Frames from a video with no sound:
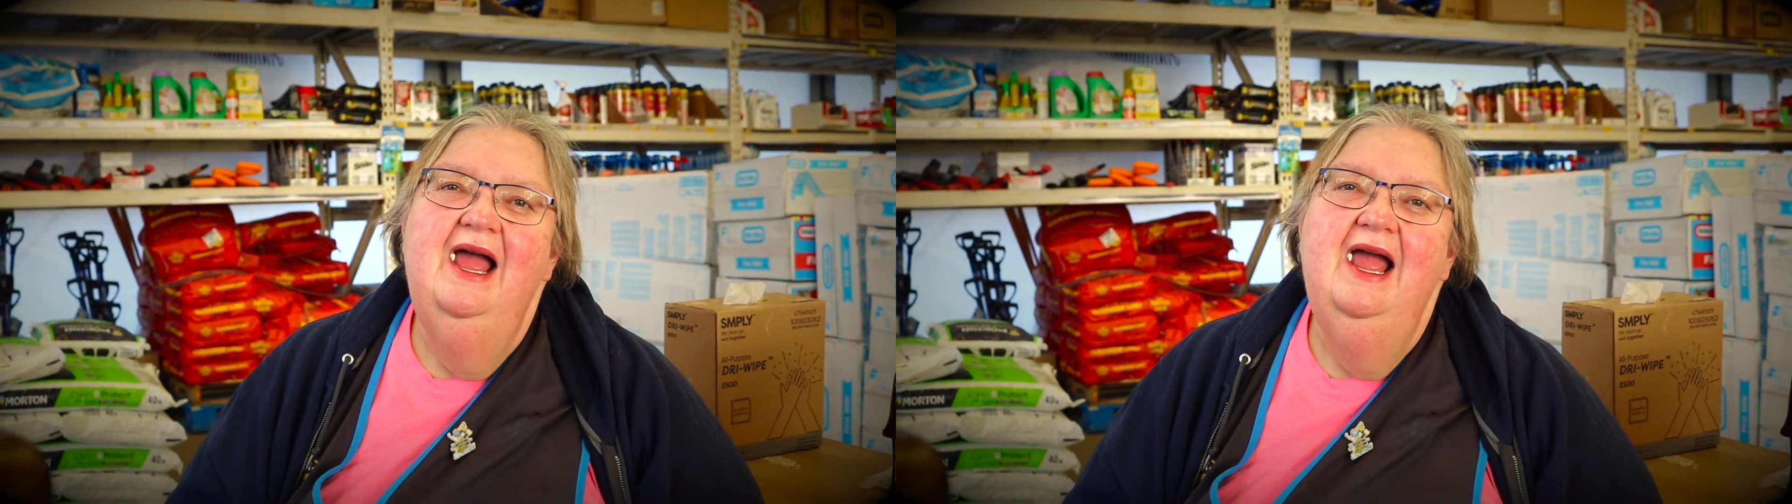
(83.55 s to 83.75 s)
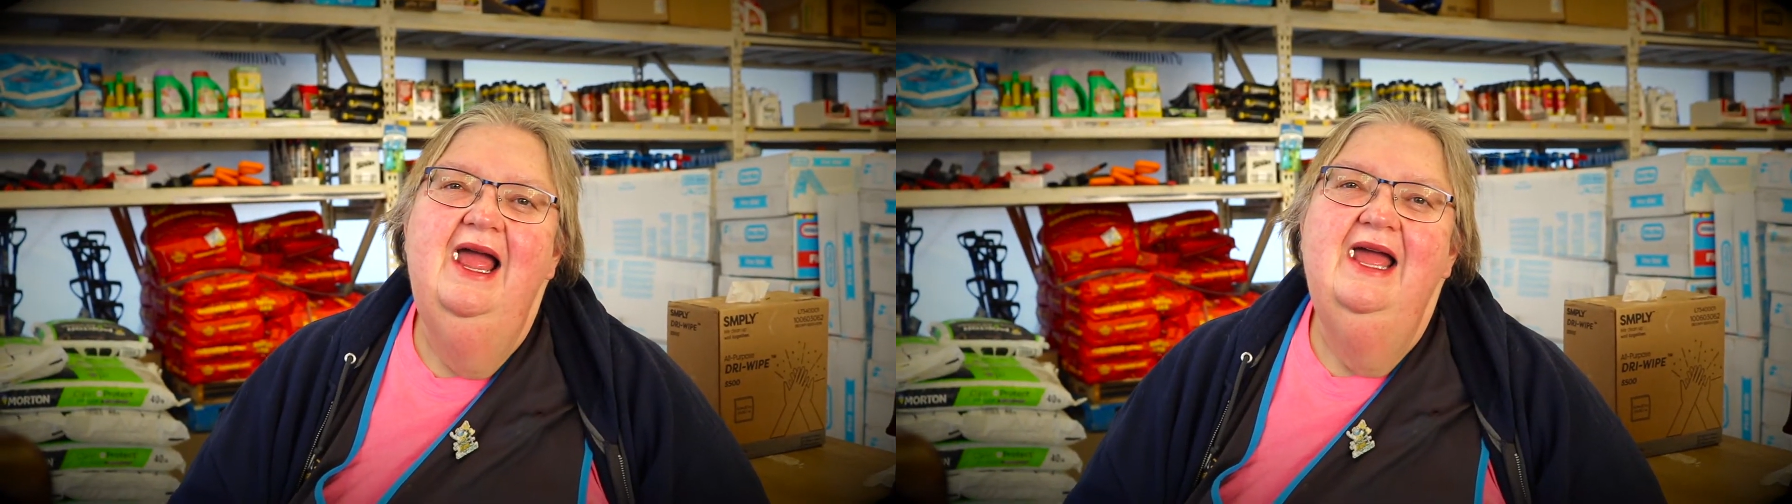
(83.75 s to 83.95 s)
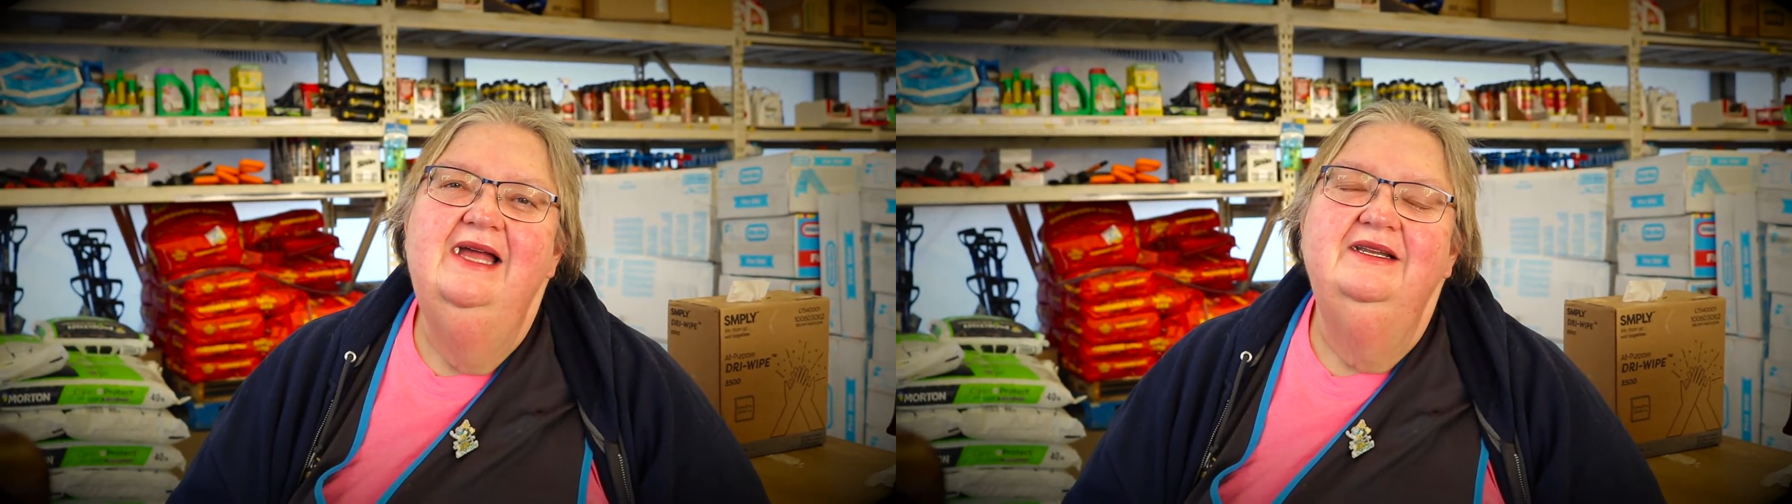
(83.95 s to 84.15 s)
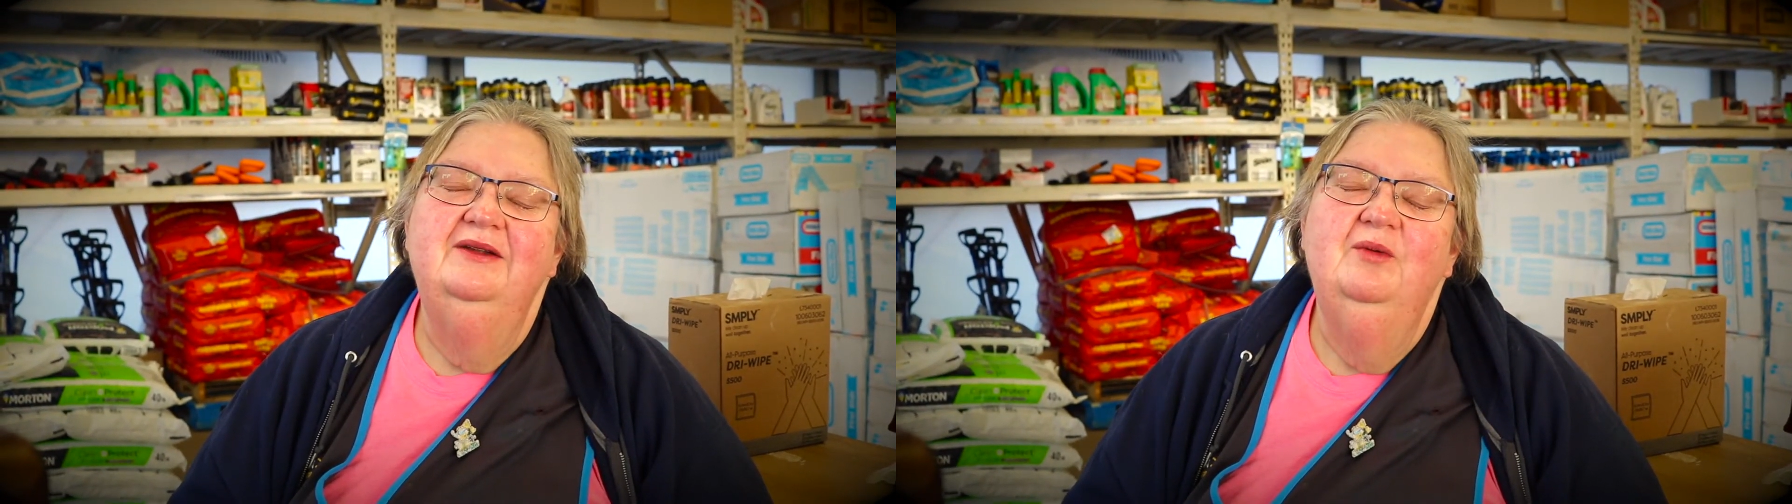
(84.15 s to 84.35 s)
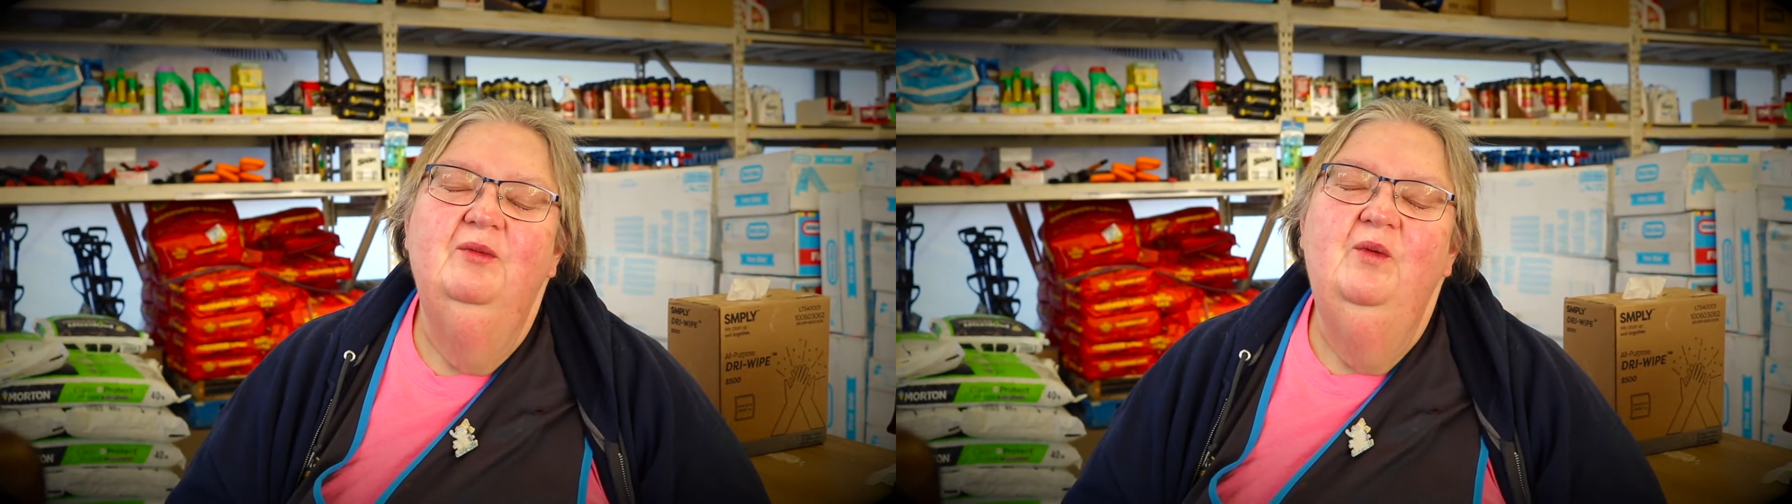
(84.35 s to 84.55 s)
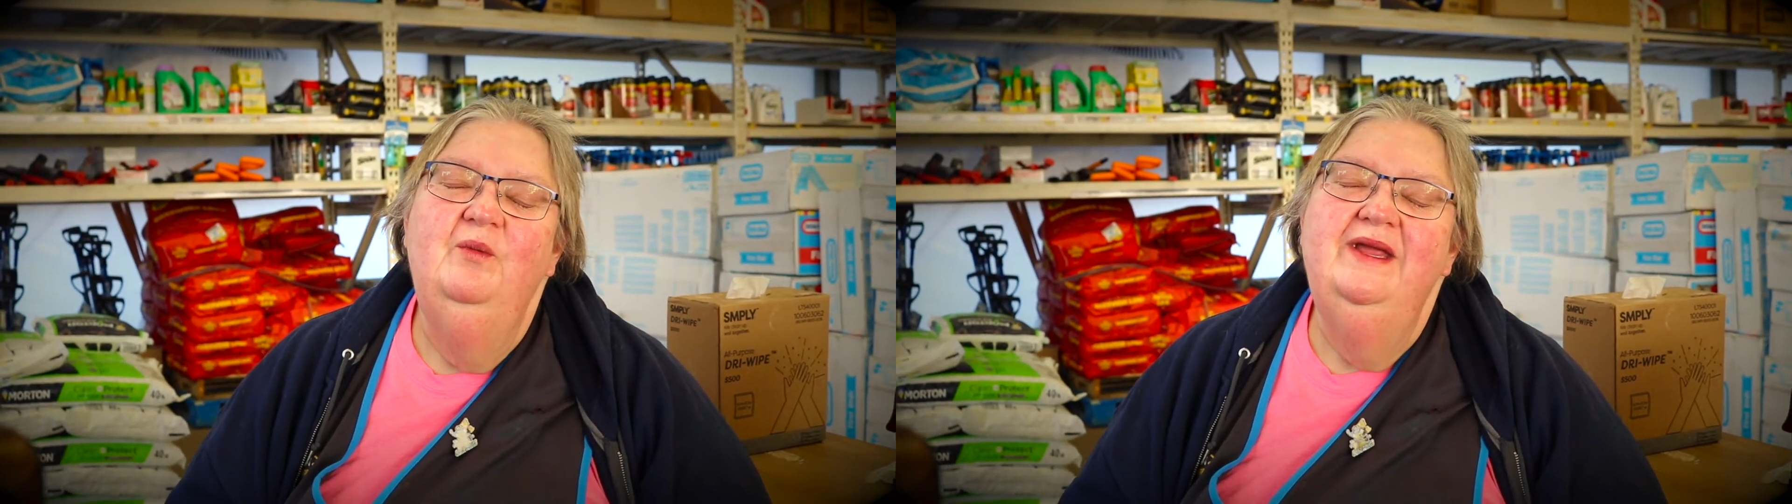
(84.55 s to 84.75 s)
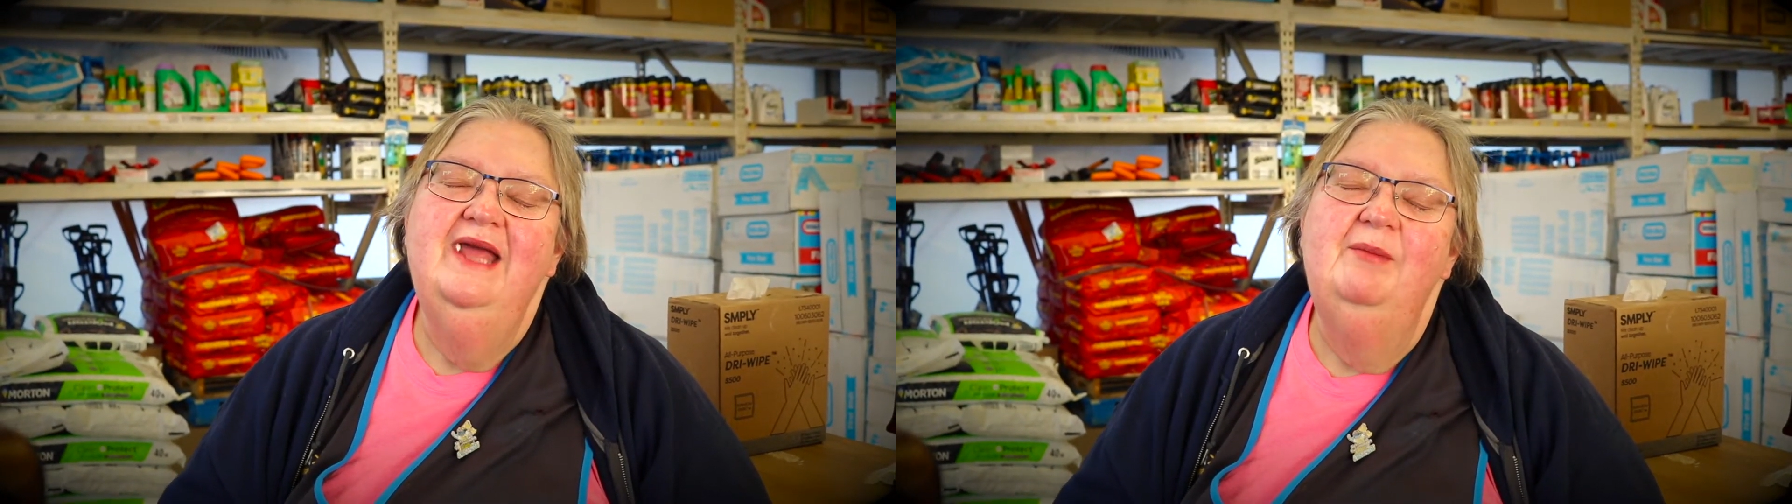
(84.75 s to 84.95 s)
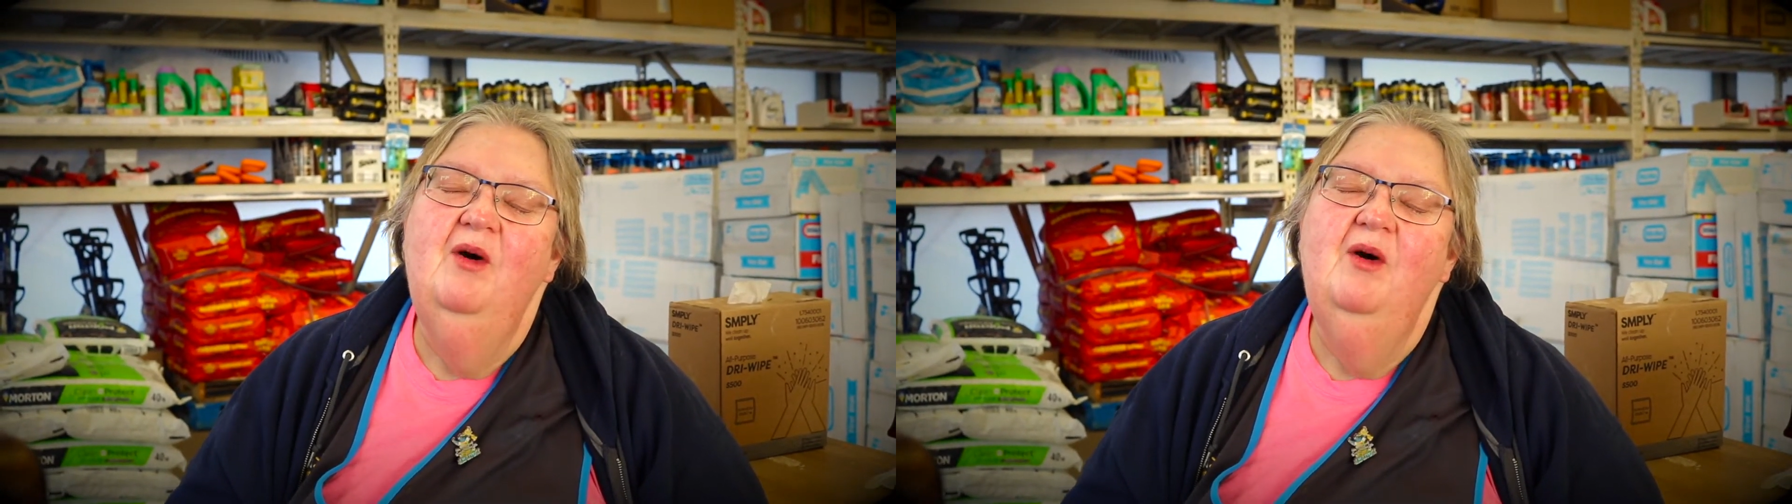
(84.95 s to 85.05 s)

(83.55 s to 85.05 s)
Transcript: And when we come